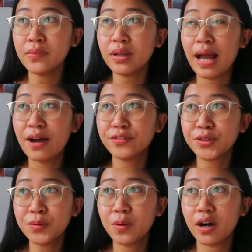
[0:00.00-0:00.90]

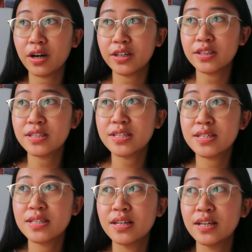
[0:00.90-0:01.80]
afterwards,
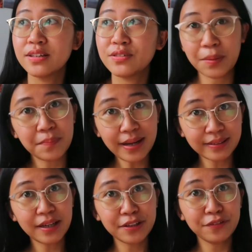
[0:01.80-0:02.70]
so I'm
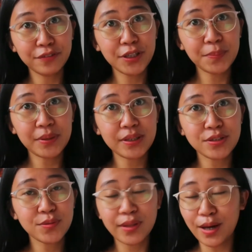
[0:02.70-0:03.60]
back na in the
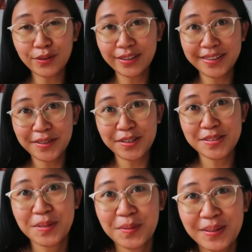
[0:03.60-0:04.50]
Philippines without any
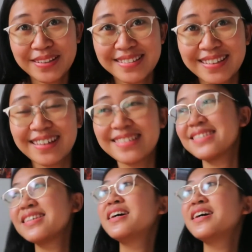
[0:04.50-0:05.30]
consequences.